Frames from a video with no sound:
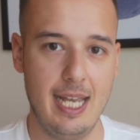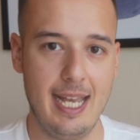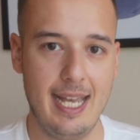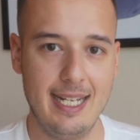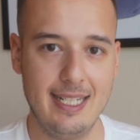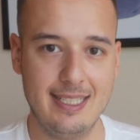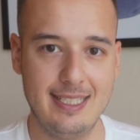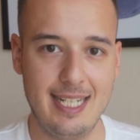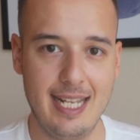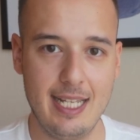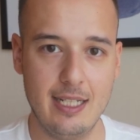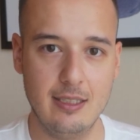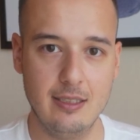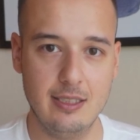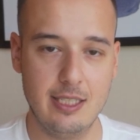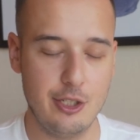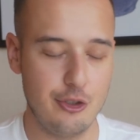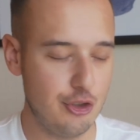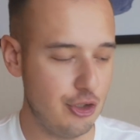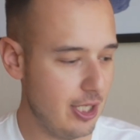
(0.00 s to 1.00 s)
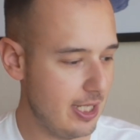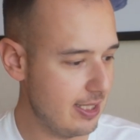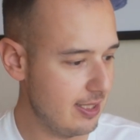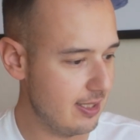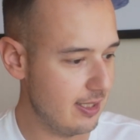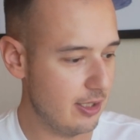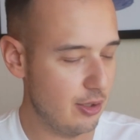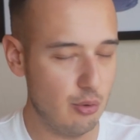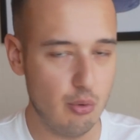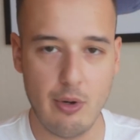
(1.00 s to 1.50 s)
and then they
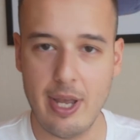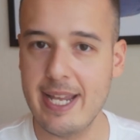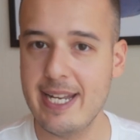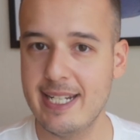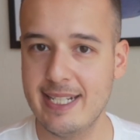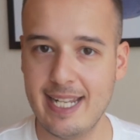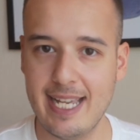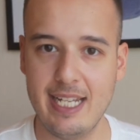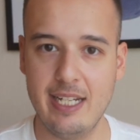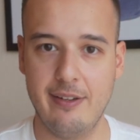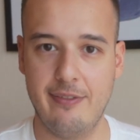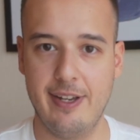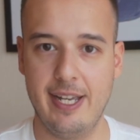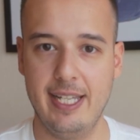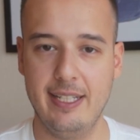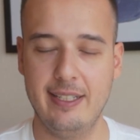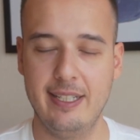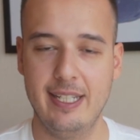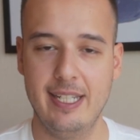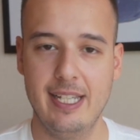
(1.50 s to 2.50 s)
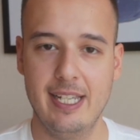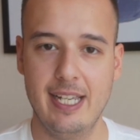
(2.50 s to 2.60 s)
just create a native ad